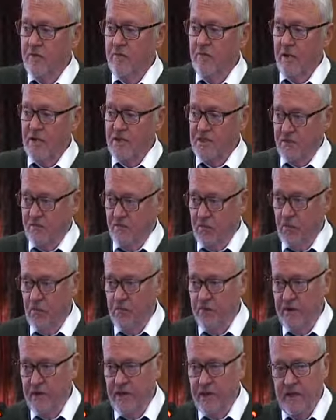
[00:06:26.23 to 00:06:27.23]
much
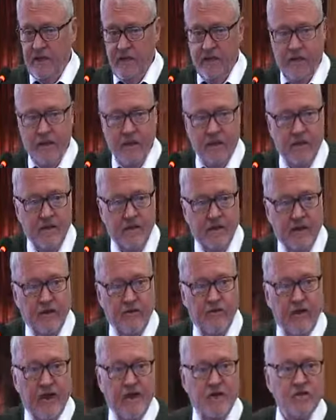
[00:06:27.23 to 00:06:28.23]
involved in the
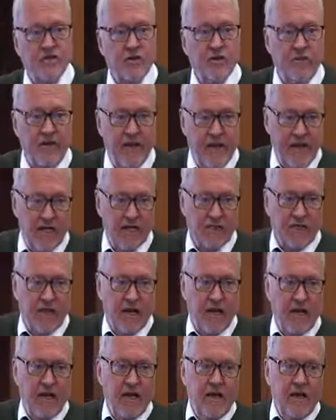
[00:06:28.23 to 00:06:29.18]
creation of INESA.